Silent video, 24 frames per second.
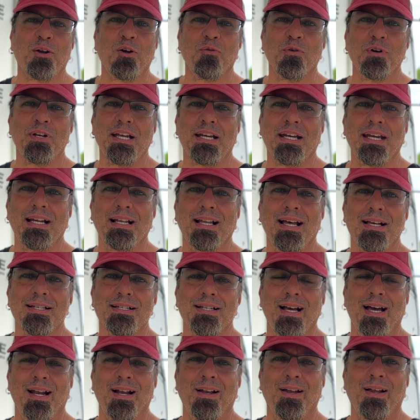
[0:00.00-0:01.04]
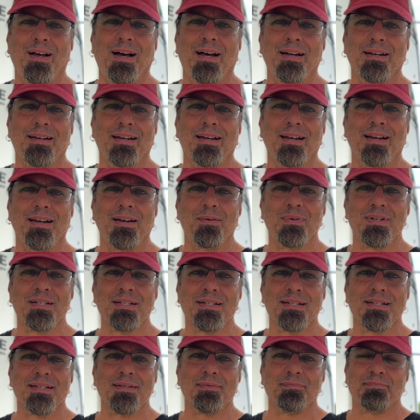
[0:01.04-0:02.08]
over Nikki last night a lot, and he
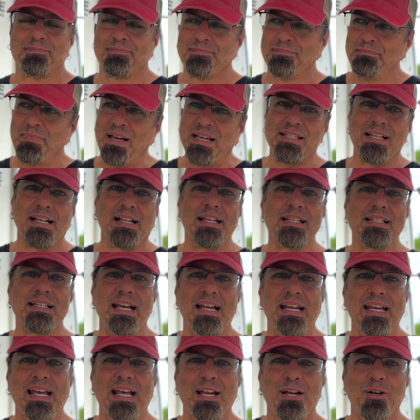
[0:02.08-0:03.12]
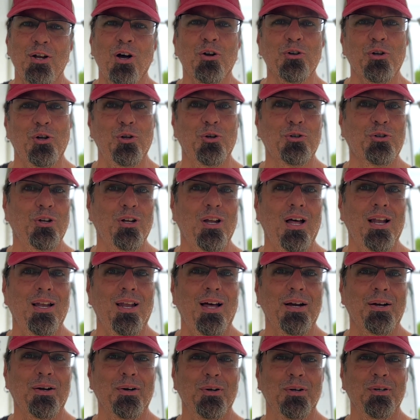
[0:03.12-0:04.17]
was basically saying he had a dog that looked a lot
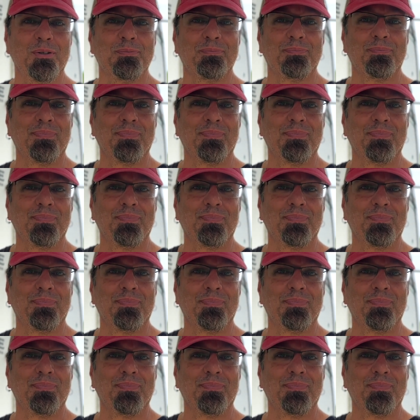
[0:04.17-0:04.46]
like her.